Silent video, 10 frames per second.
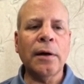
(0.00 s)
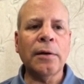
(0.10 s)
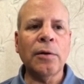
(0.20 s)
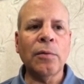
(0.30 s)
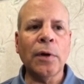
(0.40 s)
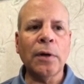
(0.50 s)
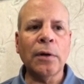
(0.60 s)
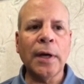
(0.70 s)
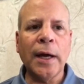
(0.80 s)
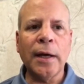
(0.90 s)
you would want to
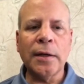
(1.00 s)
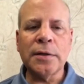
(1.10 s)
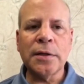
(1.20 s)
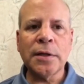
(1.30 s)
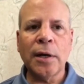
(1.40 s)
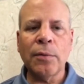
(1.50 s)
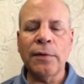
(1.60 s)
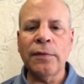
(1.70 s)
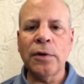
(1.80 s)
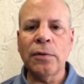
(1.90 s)
look at is just kind of
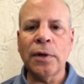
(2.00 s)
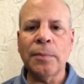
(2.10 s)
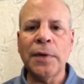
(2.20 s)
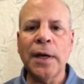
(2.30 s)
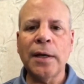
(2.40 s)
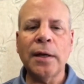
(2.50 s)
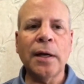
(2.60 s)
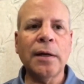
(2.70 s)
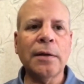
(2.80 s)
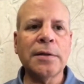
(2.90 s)
review and update
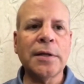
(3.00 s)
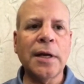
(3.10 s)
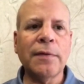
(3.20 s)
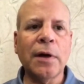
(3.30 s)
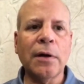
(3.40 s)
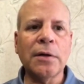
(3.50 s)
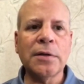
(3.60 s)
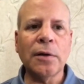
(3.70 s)
any of the safeguards.